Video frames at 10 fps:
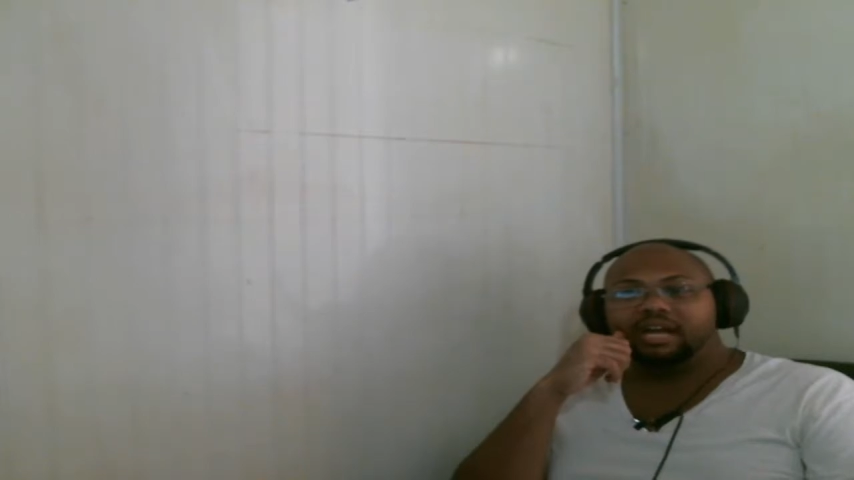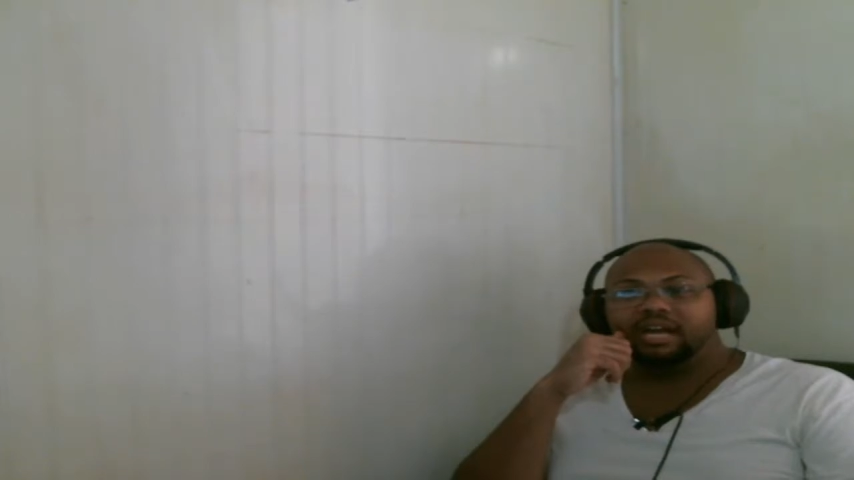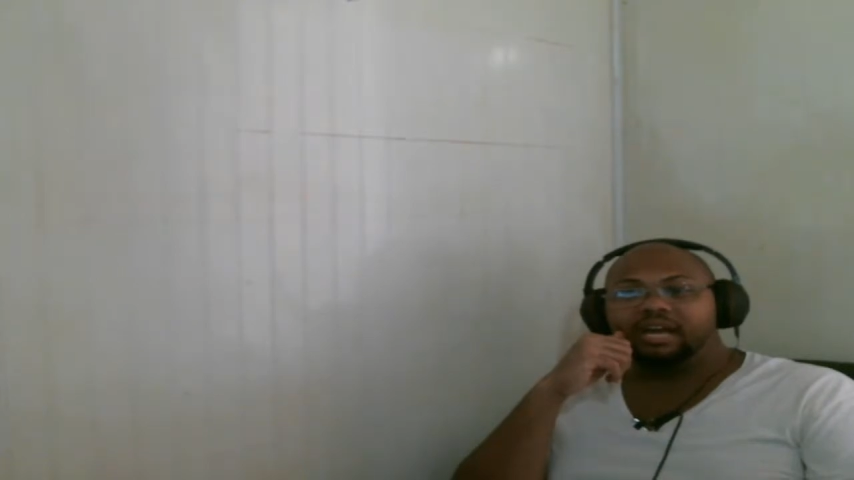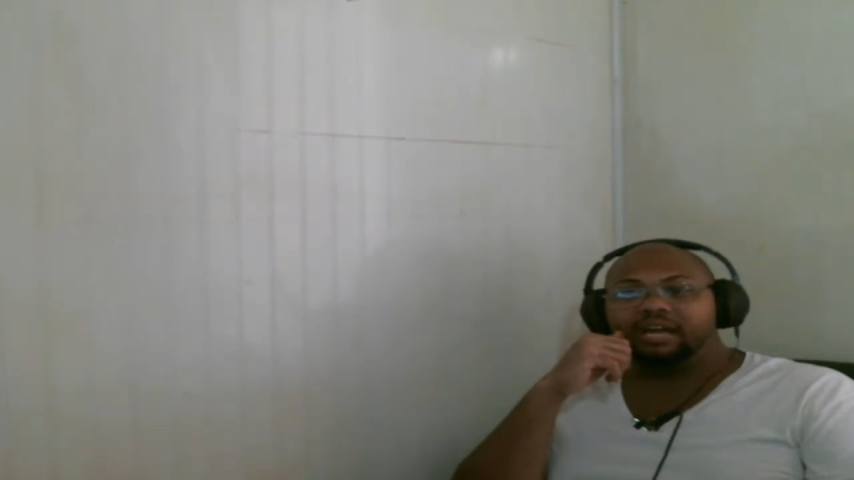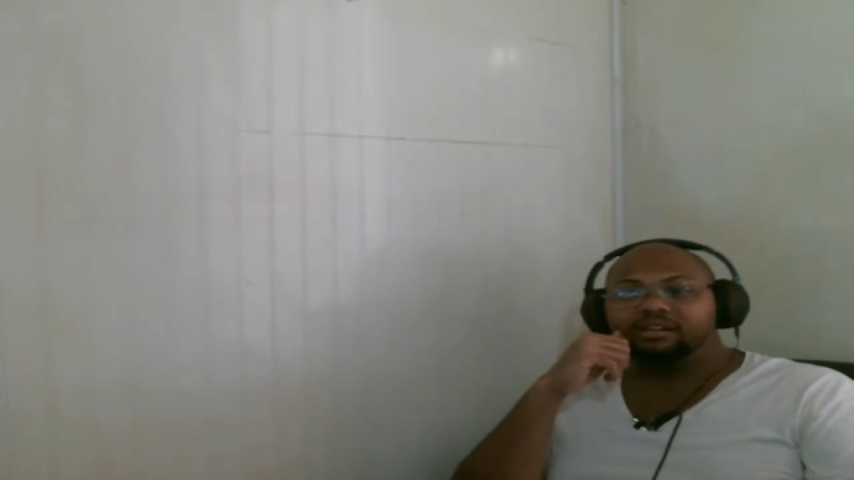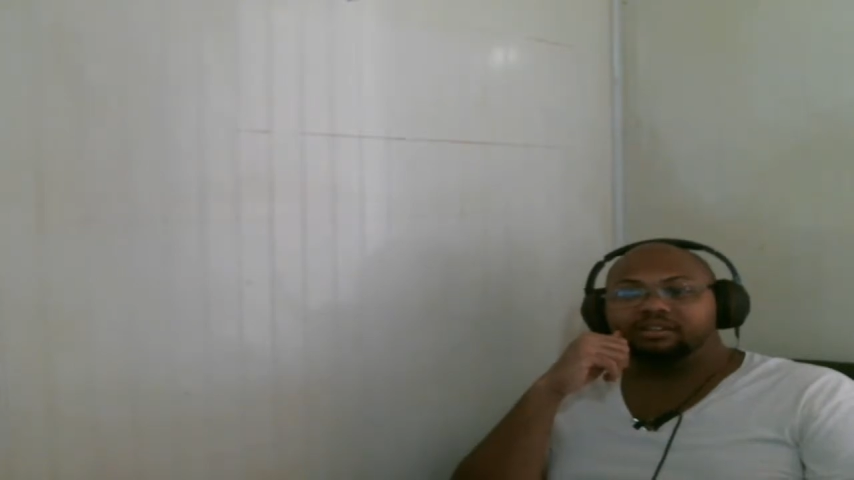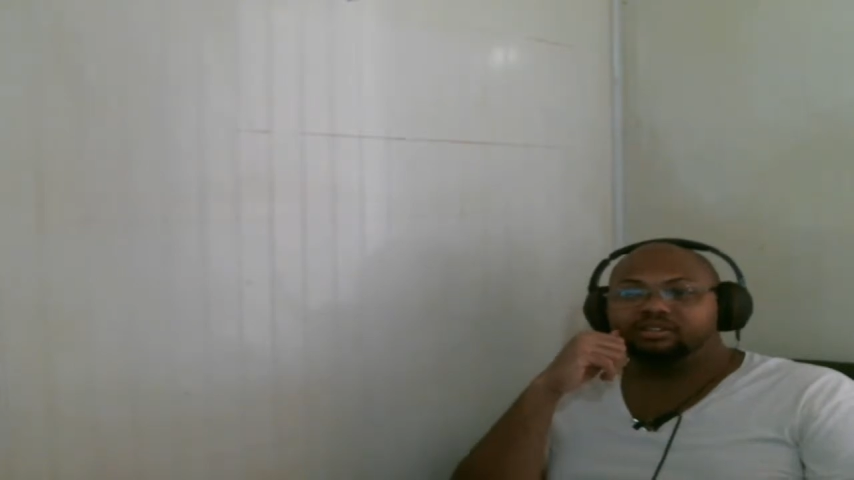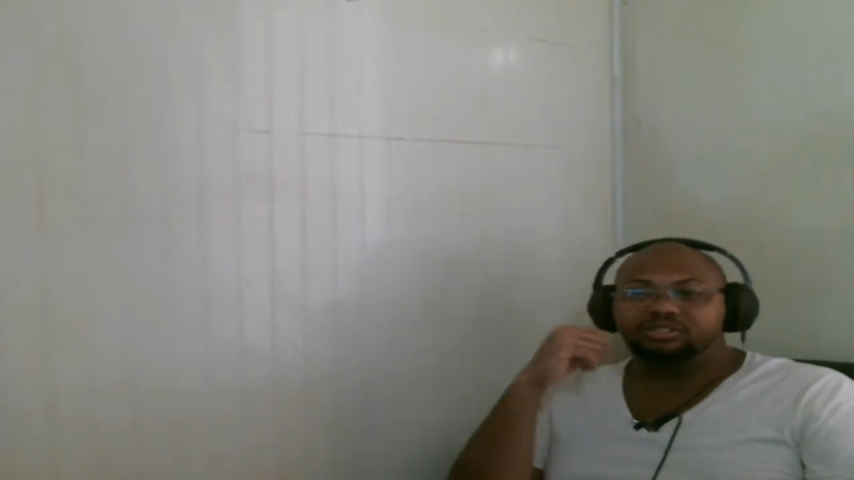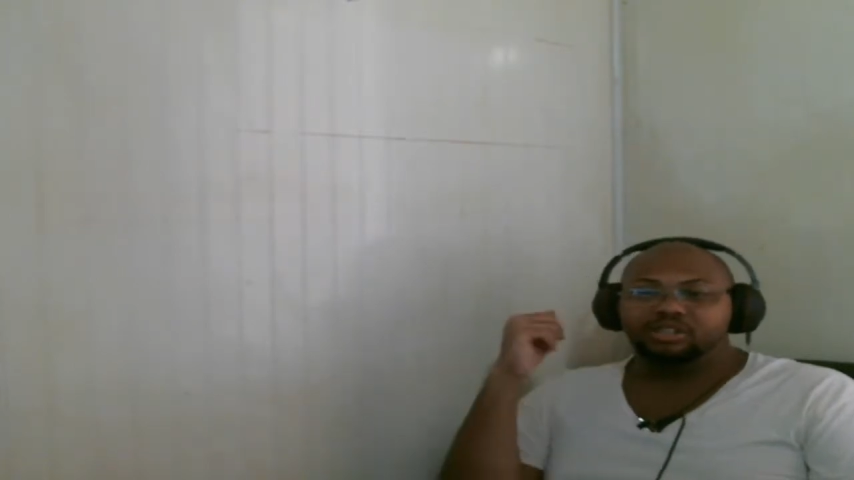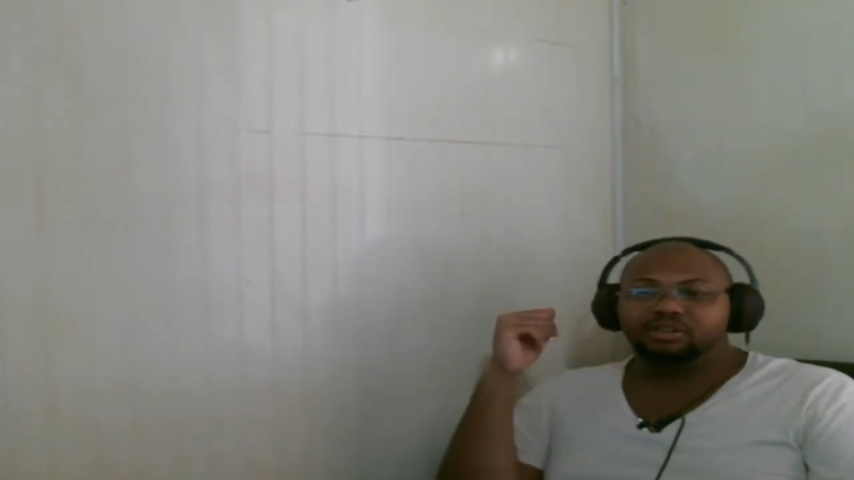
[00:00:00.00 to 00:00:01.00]
And
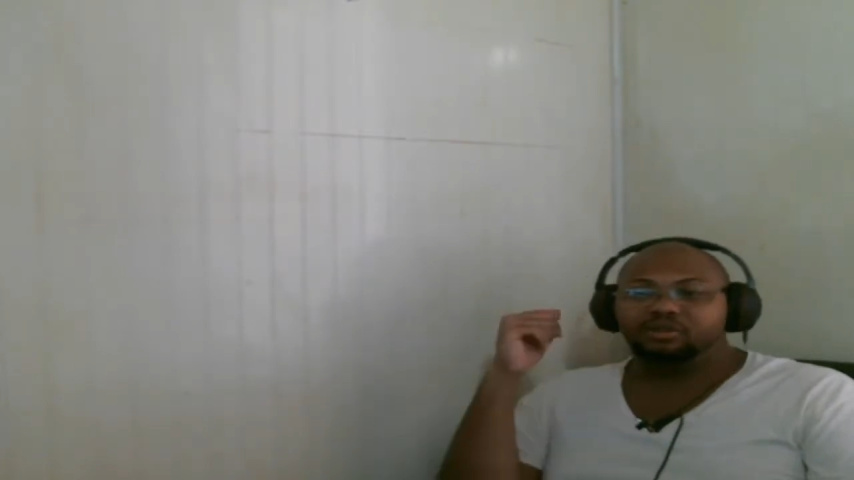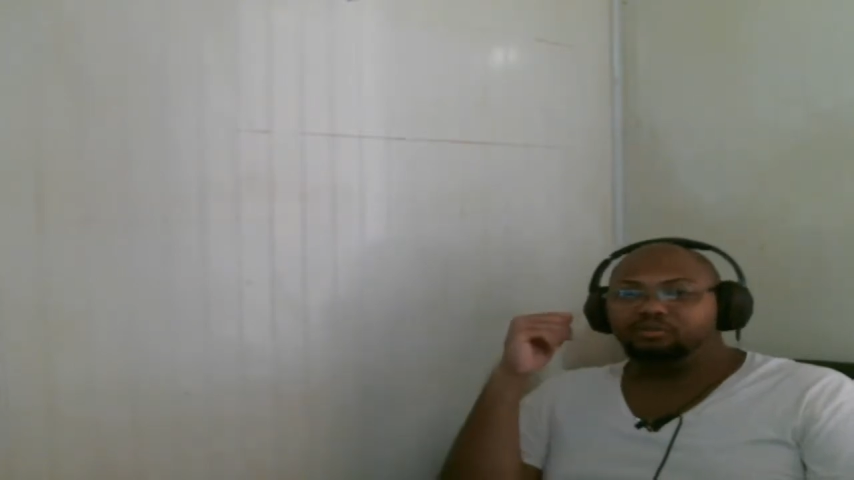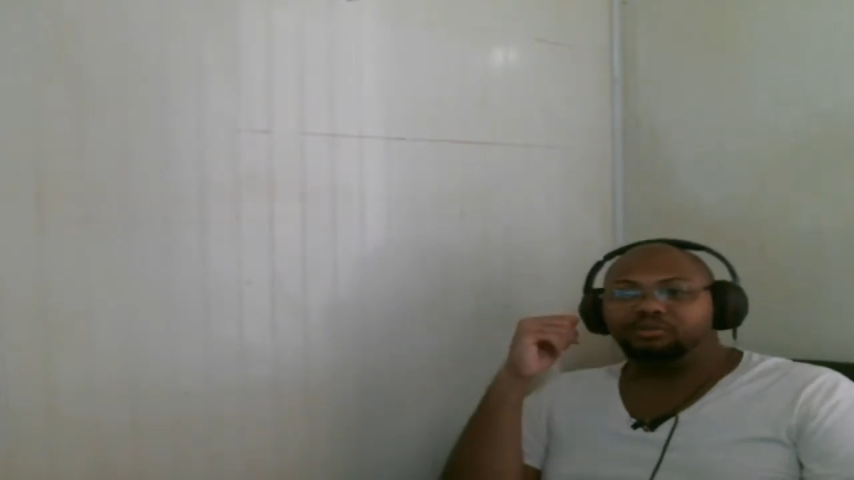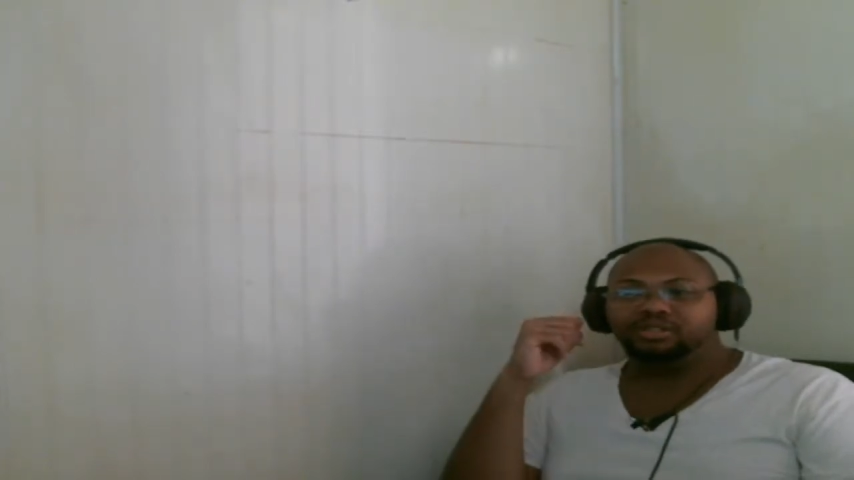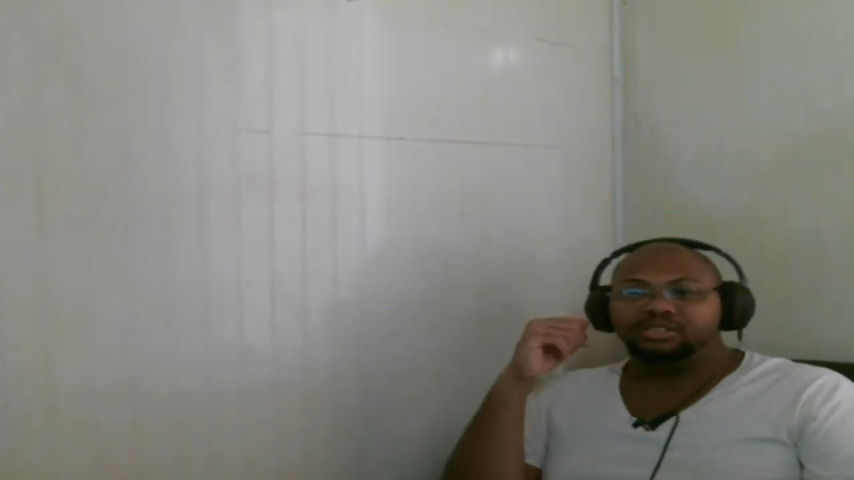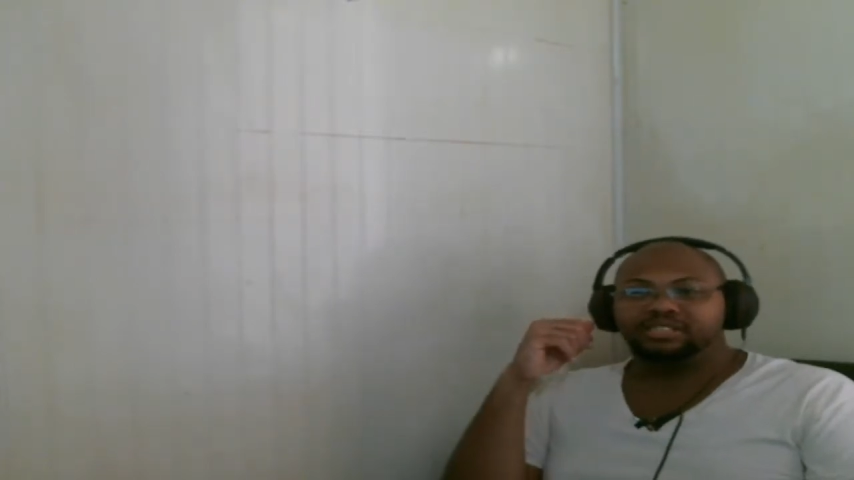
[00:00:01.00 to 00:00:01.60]
YouTube